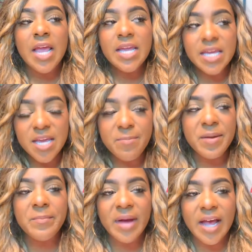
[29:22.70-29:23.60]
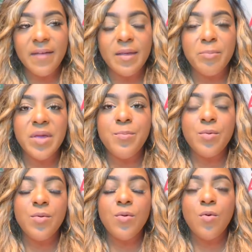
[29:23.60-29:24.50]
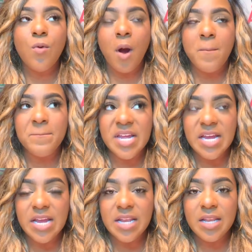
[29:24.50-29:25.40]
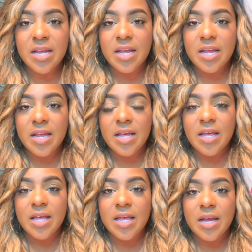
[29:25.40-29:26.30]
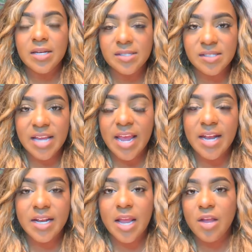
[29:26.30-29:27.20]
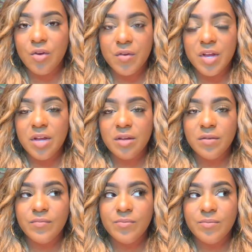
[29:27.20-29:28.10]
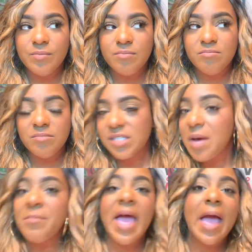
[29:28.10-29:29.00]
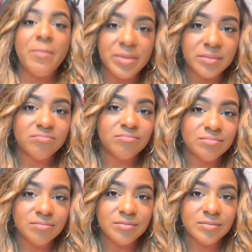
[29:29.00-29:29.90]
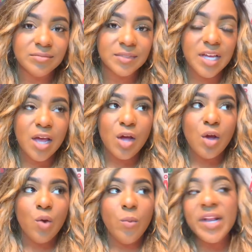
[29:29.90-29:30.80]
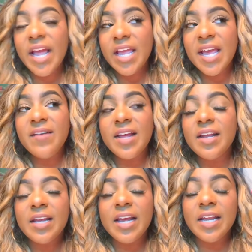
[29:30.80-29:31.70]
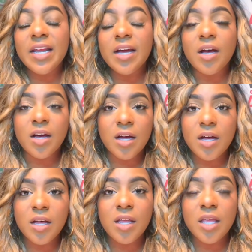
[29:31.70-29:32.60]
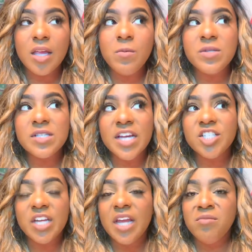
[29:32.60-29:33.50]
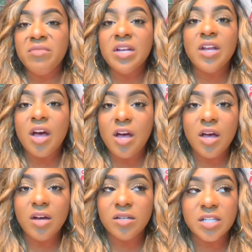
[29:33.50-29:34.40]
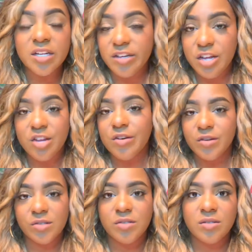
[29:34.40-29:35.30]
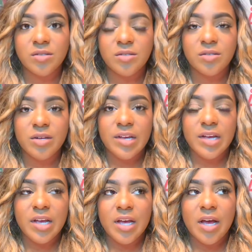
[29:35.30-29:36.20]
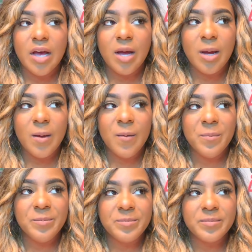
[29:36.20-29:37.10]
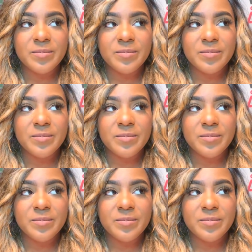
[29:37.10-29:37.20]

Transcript: Keep in mind that people who are mean and sad and angry, something happened. When I gave that lady a hug, it was like she hadn't been hugged in years. The